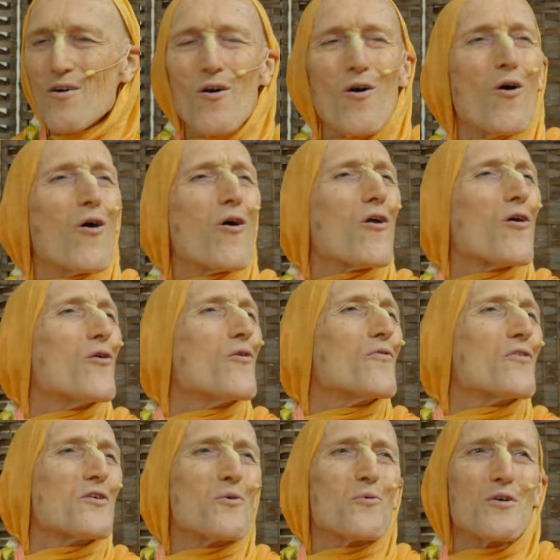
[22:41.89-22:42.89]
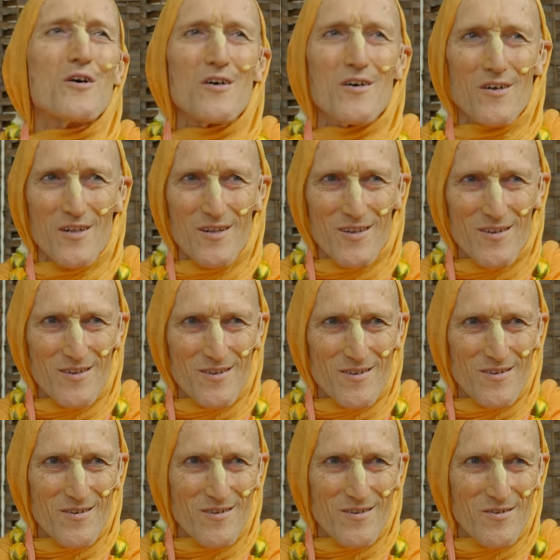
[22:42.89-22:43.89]
all over the world,
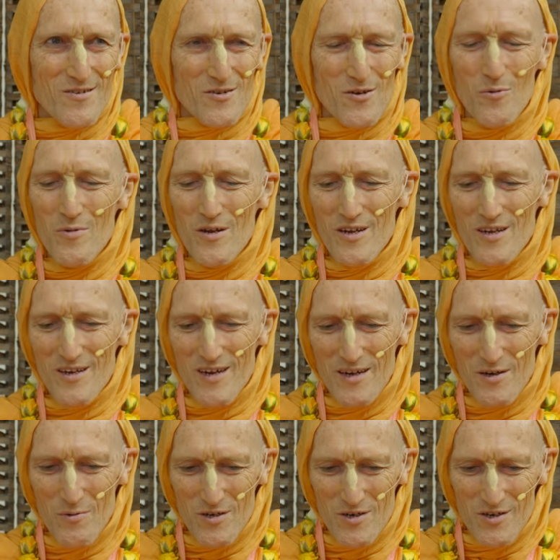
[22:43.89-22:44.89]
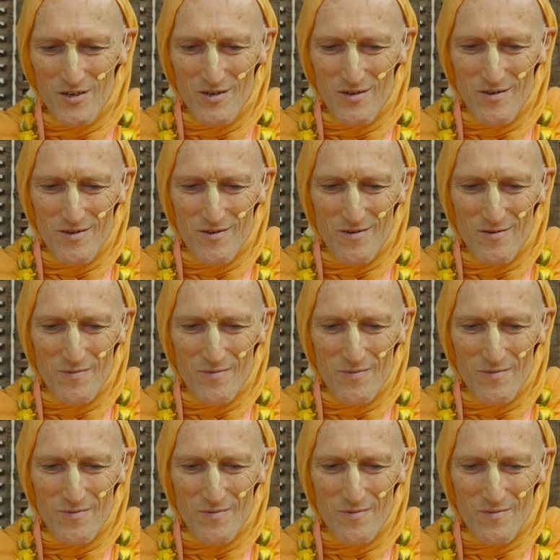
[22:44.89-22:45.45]
so many languages.